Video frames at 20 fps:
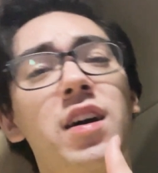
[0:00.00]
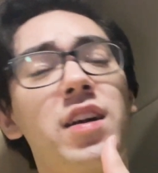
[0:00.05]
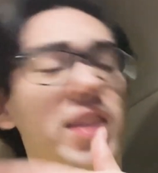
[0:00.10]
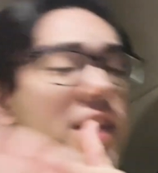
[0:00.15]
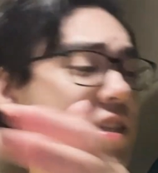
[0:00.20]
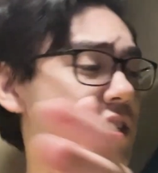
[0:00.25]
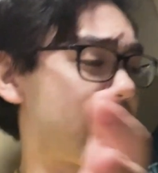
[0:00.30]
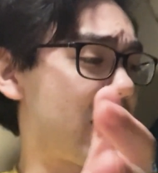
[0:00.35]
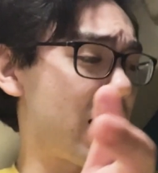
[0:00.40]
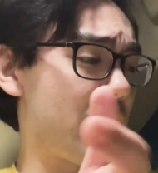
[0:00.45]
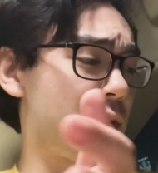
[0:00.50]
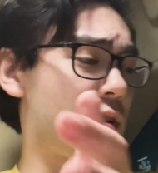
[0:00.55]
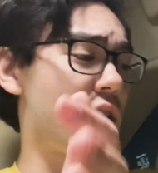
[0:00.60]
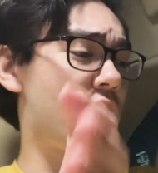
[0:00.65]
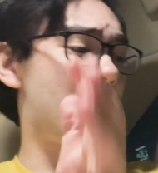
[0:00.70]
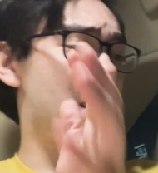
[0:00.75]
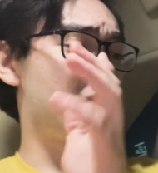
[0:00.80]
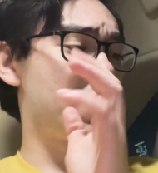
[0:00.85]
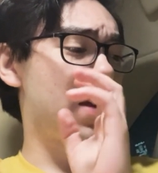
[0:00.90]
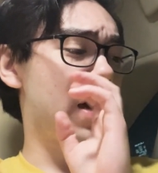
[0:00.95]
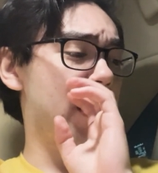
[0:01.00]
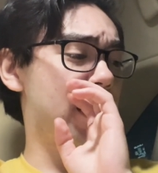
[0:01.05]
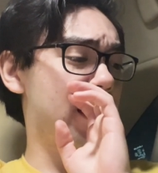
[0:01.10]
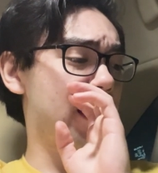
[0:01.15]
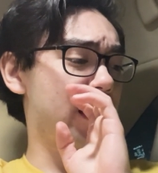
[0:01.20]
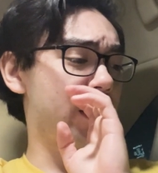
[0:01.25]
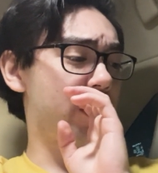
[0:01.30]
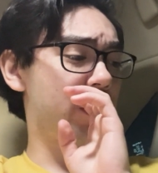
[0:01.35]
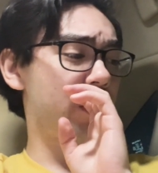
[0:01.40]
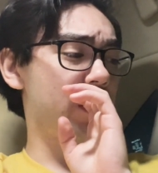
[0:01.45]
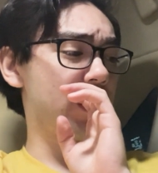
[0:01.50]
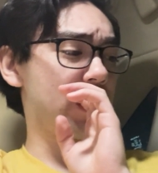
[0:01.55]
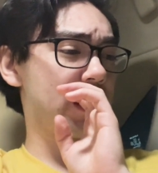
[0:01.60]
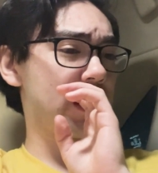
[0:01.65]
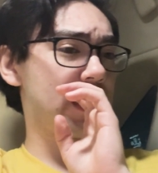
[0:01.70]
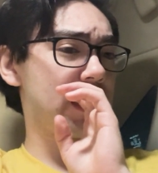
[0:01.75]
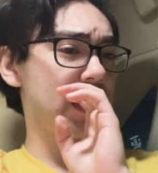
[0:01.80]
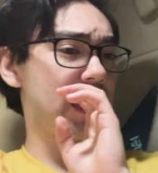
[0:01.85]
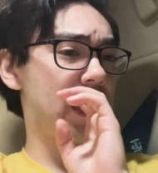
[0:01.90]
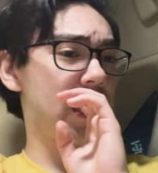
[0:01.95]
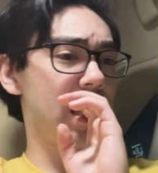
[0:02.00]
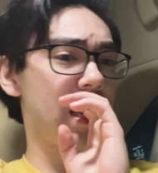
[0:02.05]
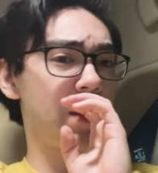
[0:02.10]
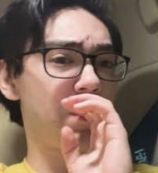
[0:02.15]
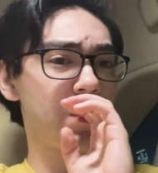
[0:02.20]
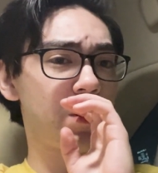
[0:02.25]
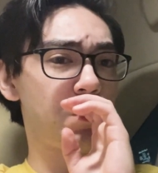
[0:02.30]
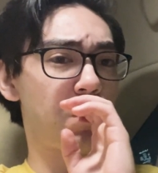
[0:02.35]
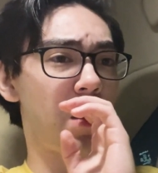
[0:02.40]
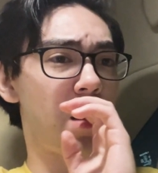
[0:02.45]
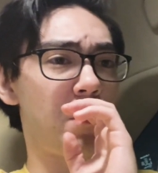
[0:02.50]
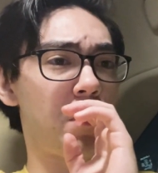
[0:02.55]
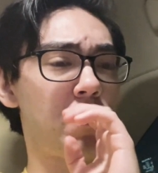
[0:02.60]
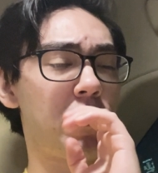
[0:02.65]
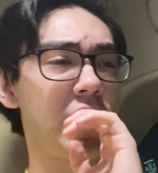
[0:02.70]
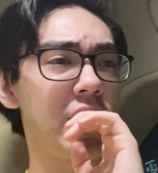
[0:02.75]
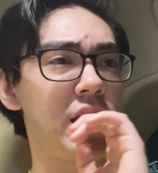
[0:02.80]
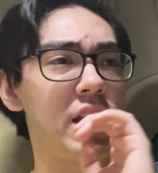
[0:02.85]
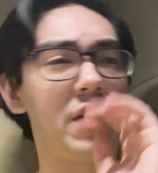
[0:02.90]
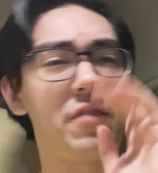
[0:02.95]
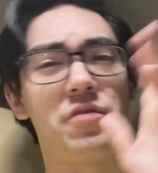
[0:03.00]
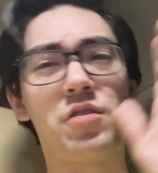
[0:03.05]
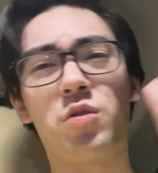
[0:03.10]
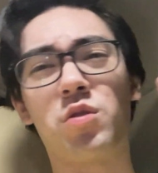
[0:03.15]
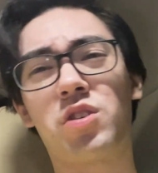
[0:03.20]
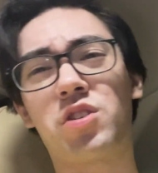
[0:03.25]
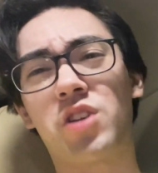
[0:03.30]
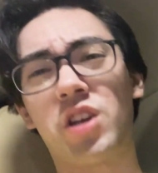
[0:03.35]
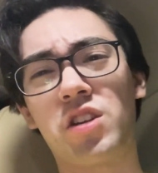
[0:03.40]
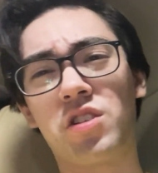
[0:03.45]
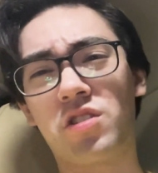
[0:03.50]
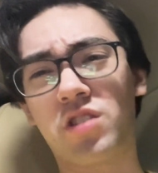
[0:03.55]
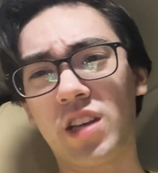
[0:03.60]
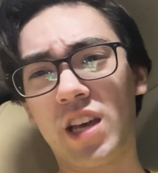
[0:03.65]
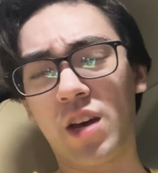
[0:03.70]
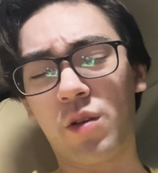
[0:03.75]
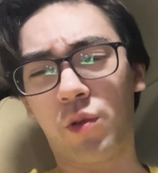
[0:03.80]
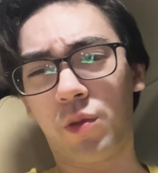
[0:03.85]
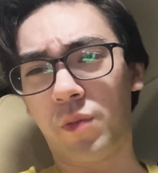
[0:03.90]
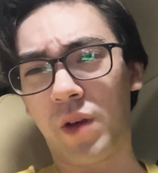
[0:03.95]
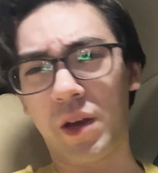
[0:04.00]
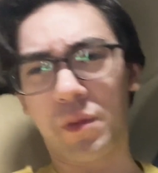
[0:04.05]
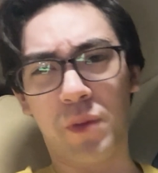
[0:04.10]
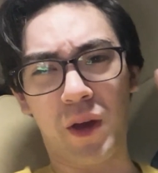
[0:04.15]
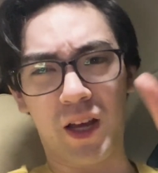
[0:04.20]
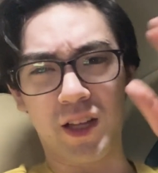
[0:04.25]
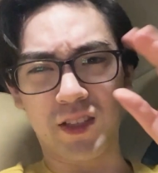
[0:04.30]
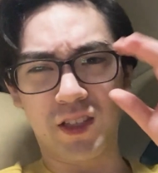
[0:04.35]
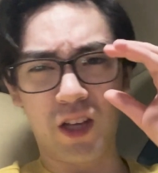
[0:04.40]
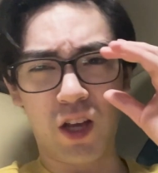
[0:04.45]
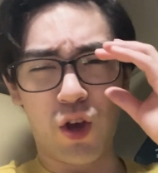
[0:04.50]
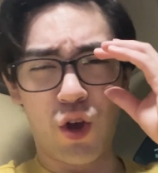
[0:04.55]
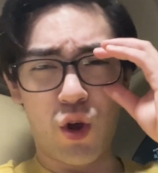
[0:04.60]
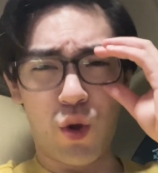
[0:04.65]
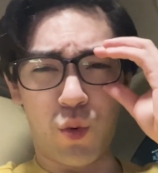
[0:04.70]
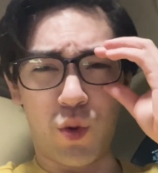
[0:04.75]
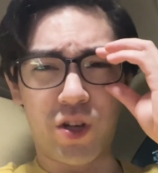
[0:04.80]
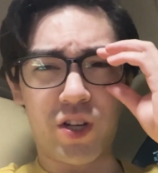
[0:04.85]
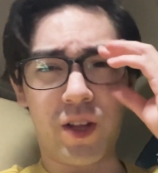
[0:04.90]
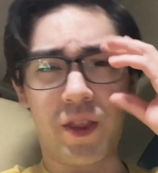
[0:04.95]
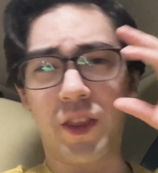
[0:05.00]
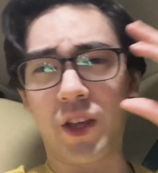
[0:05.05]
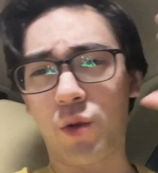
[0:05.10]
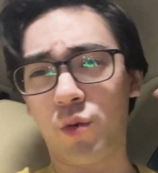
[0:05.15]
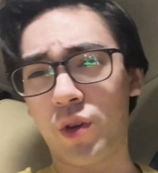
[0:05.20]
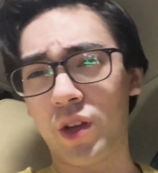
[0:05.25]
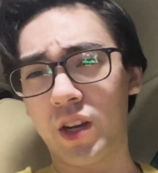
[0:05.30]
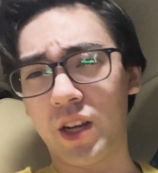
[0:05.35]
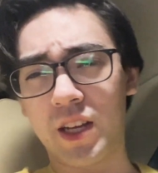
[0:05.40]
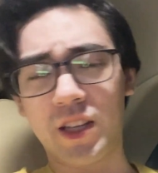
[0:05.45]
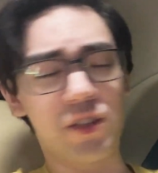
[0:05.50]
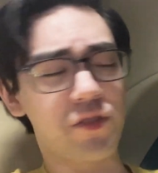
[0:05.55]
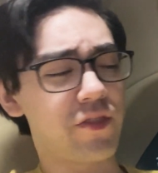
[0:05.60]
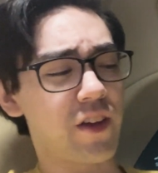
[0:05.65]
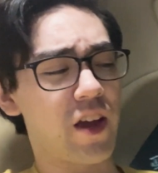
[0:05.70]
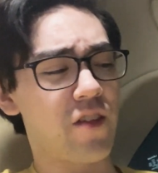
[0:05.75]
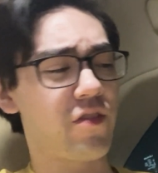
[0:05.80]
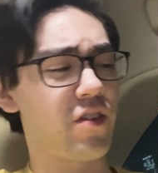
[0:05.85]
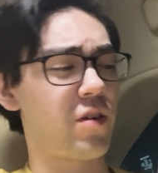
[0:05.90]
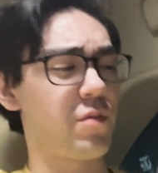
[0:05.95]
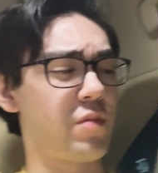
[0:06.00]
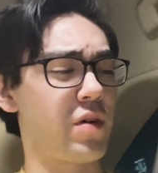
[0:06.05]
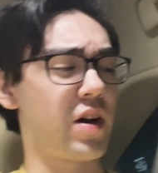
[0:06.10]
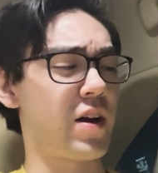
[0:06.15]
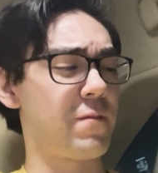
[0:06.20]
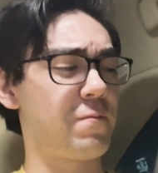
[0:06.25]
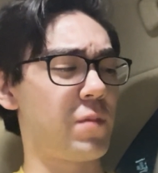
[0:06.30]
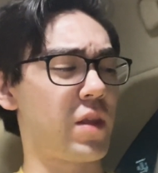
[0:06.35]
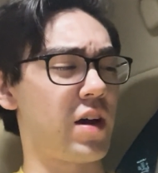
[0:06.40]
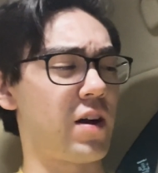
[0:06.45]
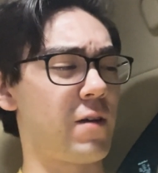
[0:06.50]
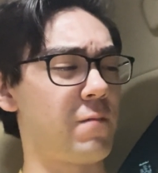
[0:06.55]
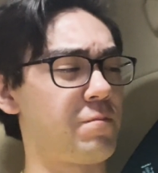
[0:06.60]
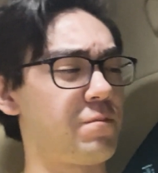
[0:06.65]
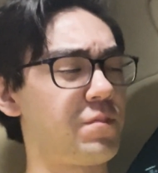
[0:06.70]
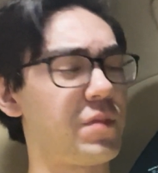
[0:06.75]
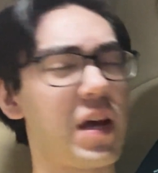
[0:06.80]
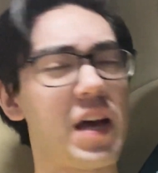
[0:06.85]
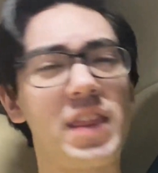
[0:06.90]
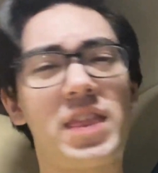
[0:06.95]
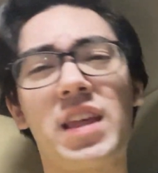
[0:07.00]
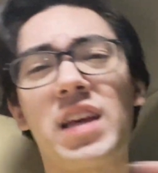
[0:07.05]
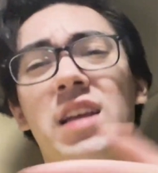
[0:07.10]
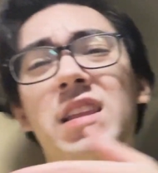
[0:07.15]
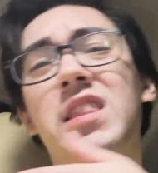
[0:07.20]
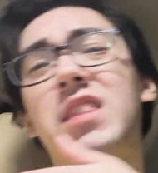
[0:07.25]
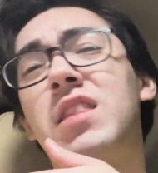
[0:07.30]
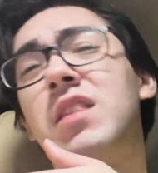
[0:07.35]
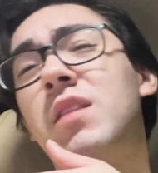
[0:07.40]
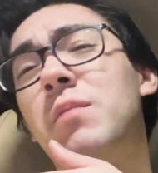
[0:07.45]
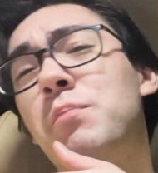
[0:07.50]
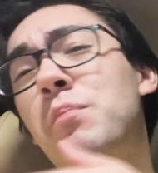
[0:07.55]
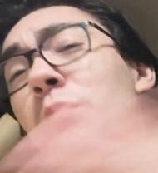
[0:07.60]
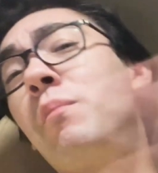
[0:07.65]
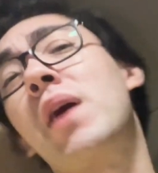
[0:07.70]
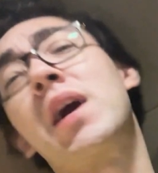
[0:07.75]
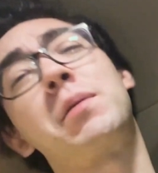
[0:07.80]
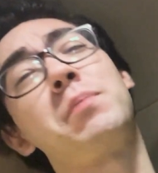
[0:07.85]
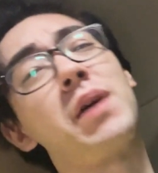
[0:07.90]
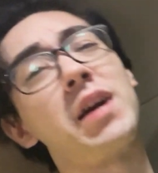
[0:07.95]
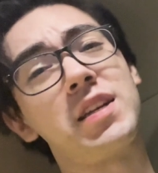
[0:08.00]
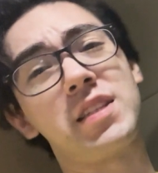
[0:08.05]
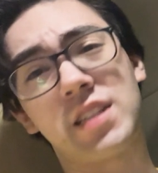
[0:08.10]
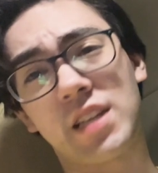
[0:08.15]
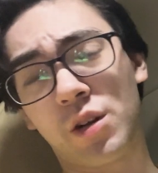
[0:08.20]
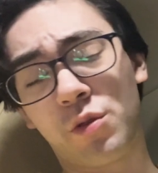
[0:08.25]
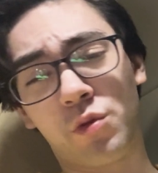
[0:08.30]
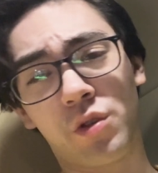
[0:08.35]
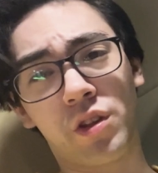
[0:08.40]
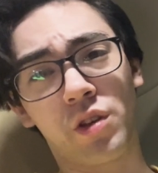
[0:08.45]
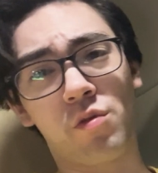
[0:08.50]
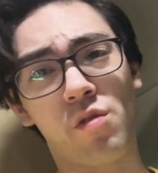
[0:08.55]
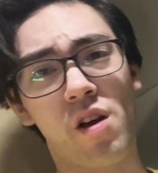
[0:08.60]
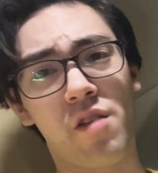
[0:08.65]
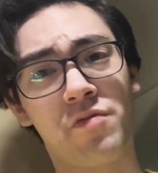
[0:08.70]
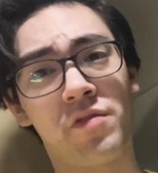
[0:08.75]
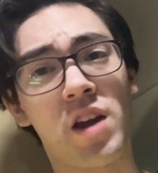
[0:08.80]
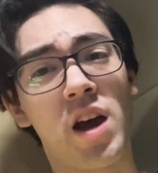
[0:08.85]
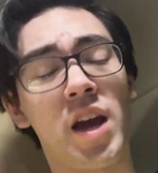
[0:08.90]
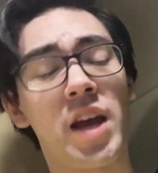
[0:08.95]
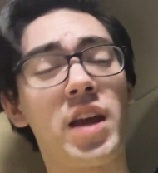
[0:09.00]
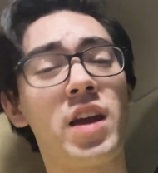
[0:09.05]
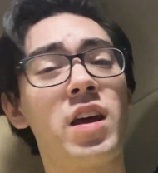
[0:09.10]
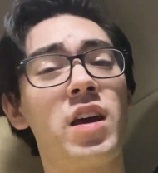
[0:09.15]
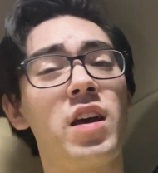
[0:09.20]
This time around, I think the closest he came was probably a few exchanges he had with Mike Pence, which I think went his favor, but I think Mike Pence had a really rough night,